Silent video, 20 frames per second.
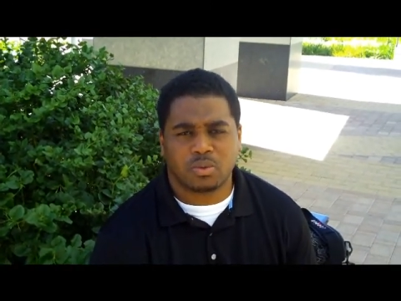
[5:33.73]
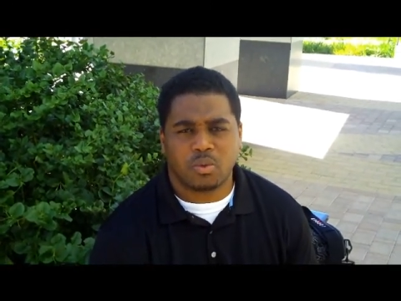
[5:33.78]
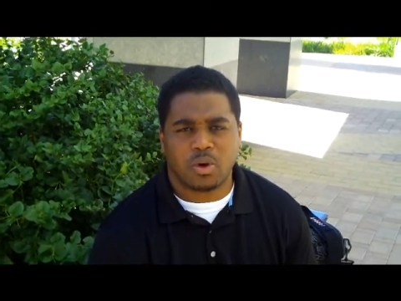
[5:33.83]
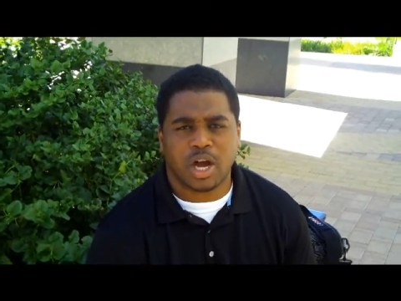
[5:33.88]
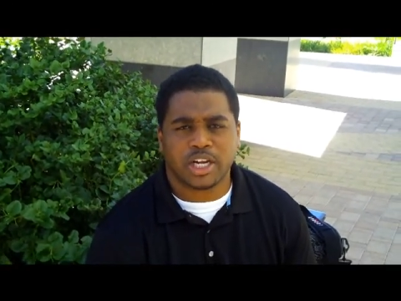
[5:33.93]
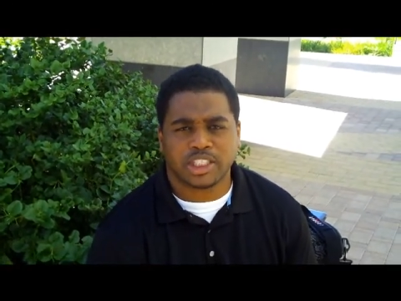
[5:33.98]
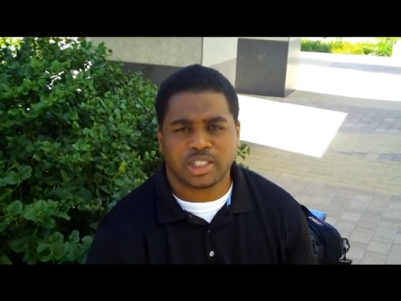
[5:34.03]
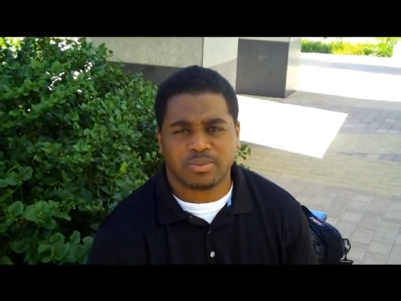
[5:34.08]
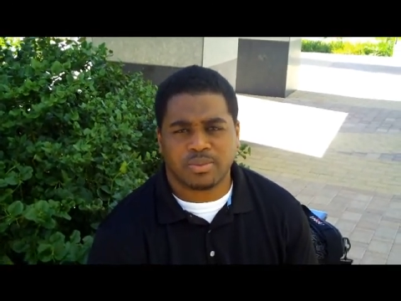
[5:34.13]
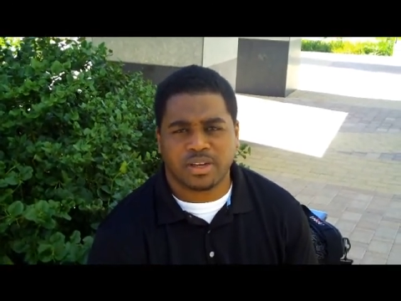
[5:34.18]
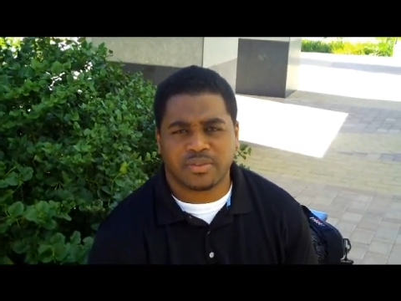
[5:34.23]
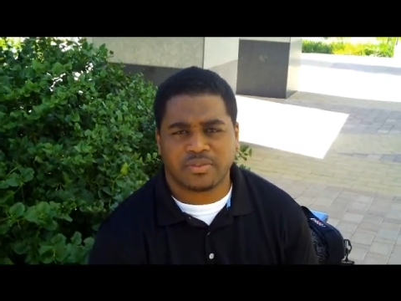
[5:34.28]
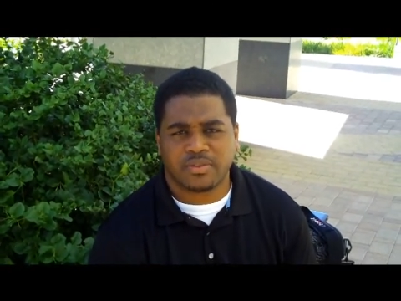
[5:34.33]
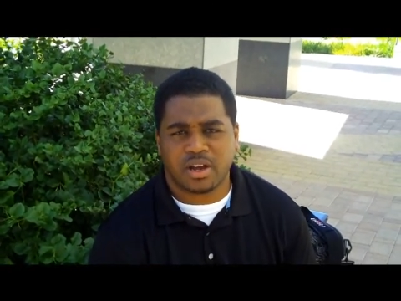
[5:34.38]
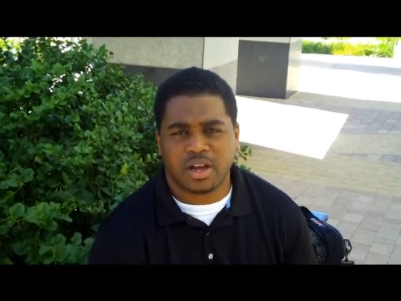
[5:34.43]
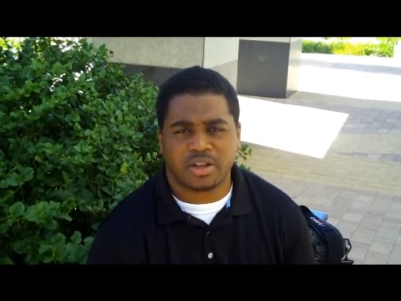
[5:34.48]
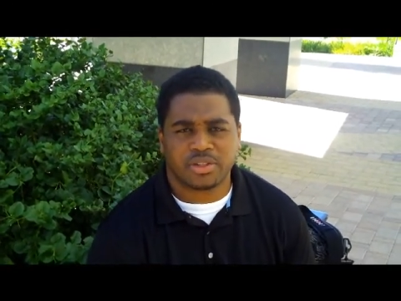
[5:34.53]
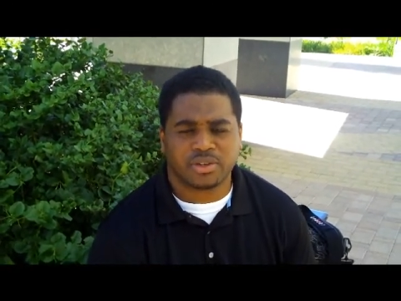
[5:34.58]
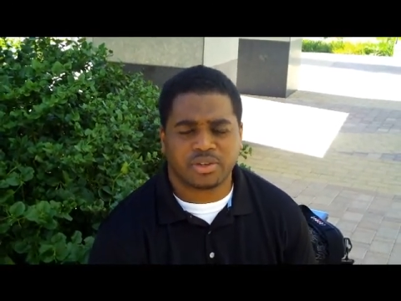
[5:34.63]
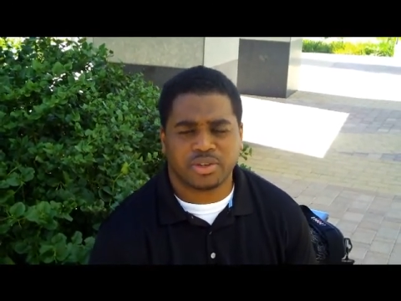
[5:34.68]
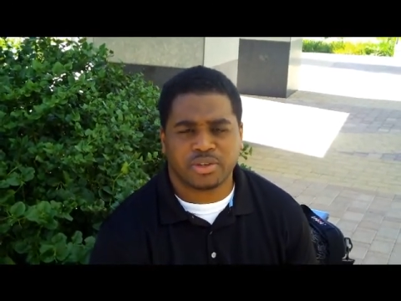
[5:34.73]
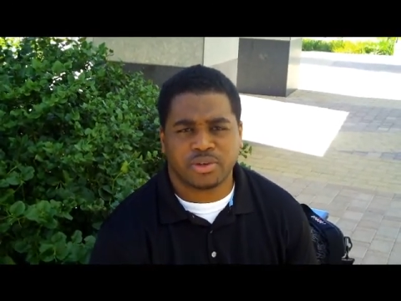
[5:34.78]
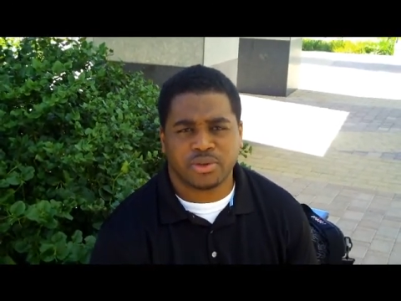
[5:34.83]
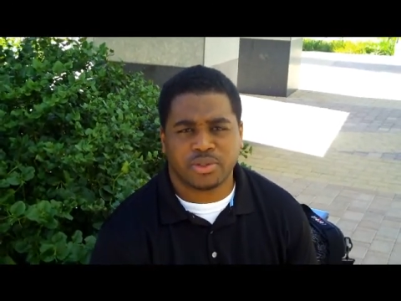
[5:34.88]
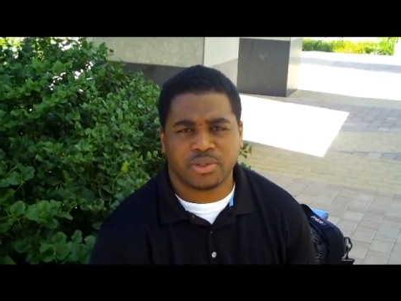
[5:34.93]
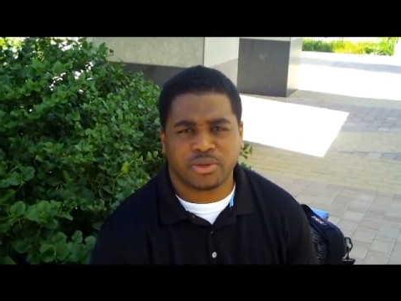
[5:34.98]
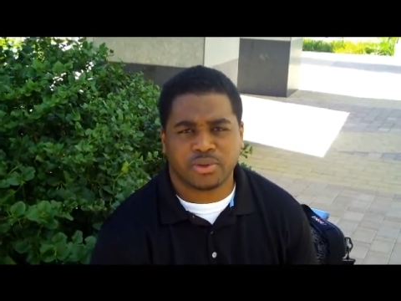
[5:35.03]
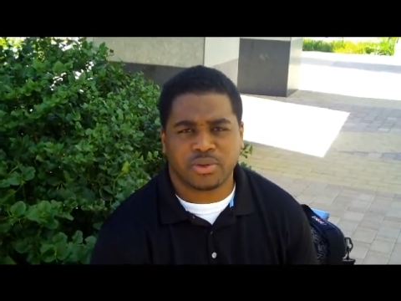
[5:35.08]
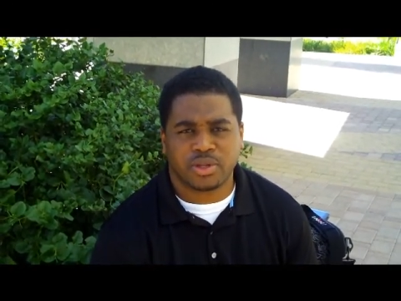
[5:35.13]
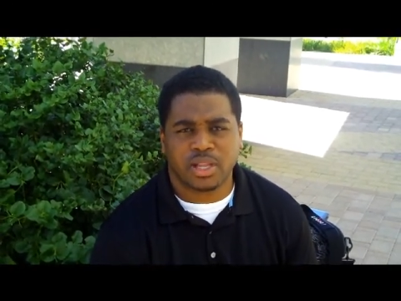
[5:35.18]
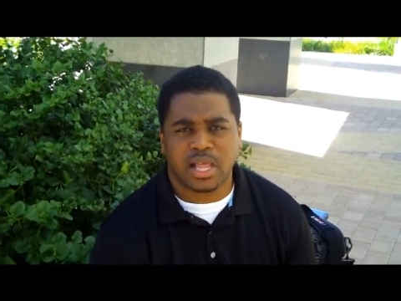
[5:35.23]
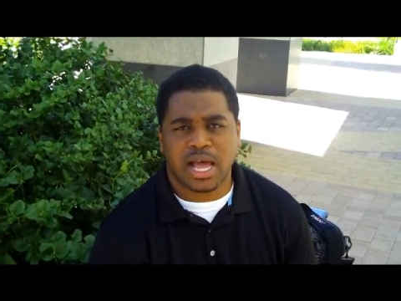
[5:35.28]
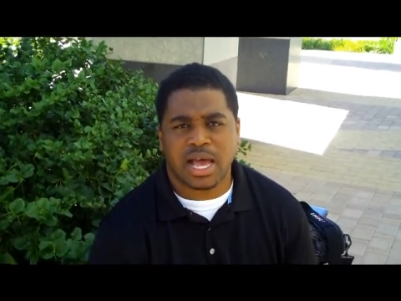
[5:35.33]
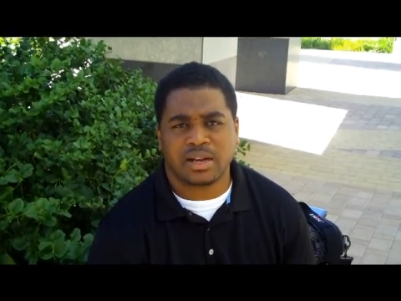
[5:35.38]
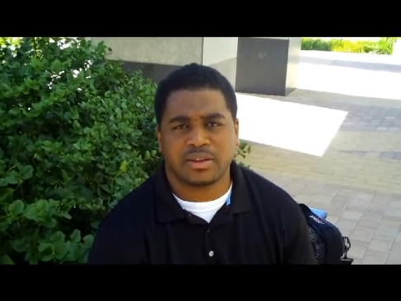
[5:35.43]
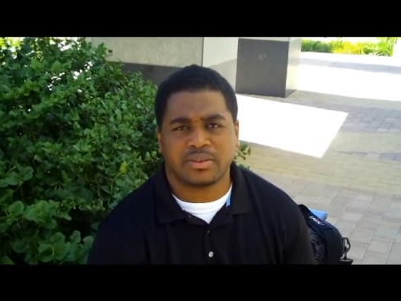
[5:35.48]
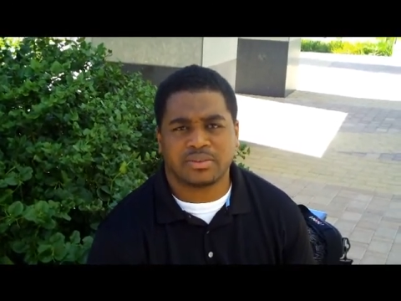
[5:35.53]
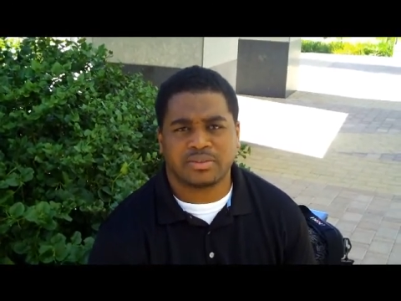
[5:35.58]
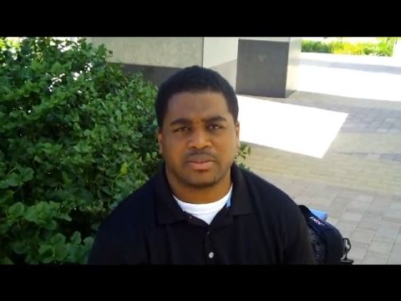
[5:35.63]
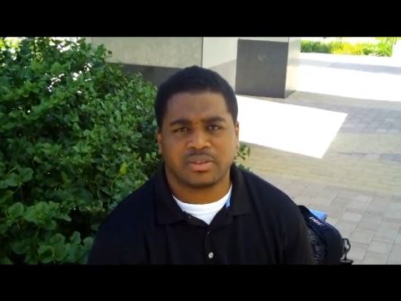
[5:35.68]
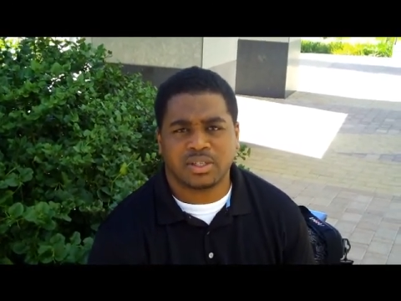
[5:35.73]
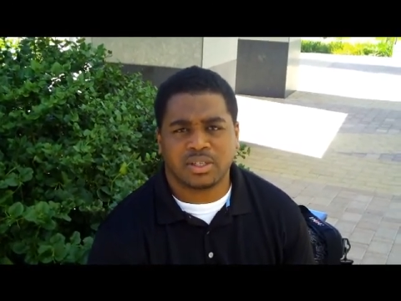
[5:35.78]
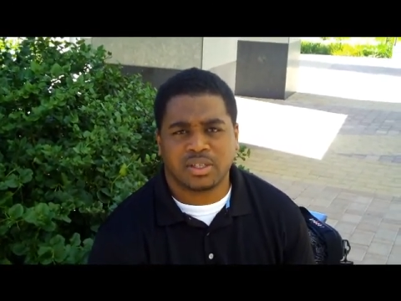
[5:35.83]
watching my father go through a lot of